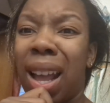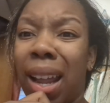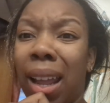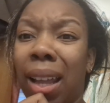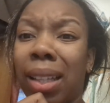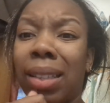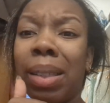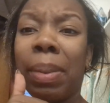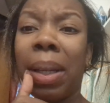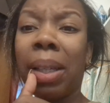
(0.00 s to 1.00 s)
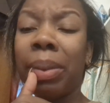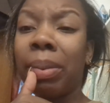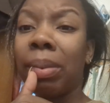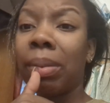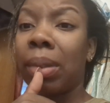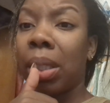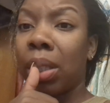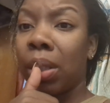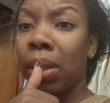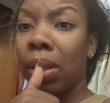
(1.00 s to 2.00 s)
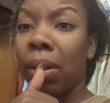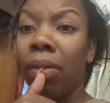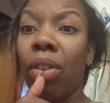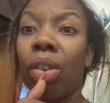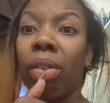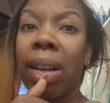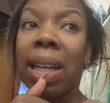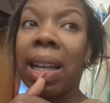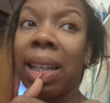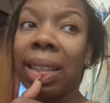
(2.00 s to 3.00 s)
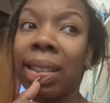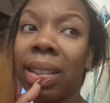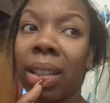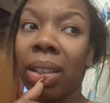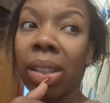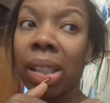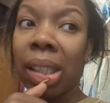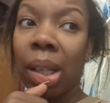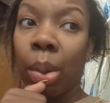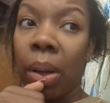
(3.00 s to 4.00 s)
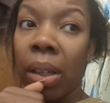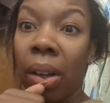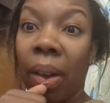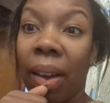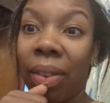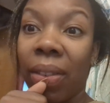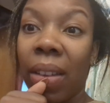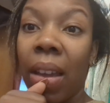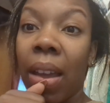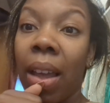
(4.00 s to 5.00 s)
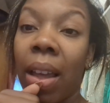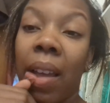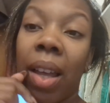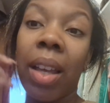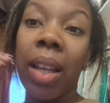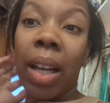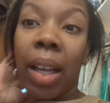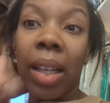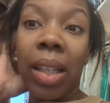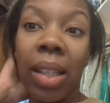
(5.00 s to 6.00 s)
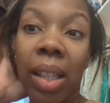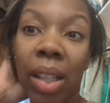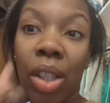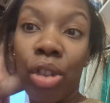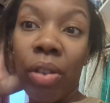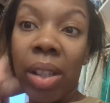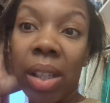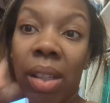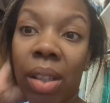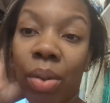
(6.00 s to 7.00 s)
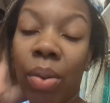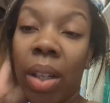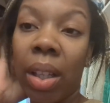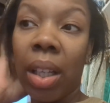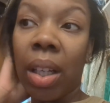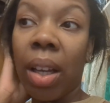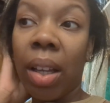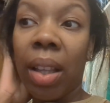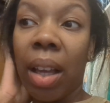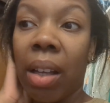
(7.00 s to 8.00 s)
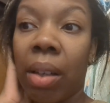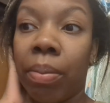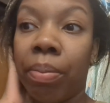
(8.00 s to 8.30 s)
Yeah, it's a bit, I don't know, and I've got great legs. I don't understand why I don't have any sexy dresses or anything like that.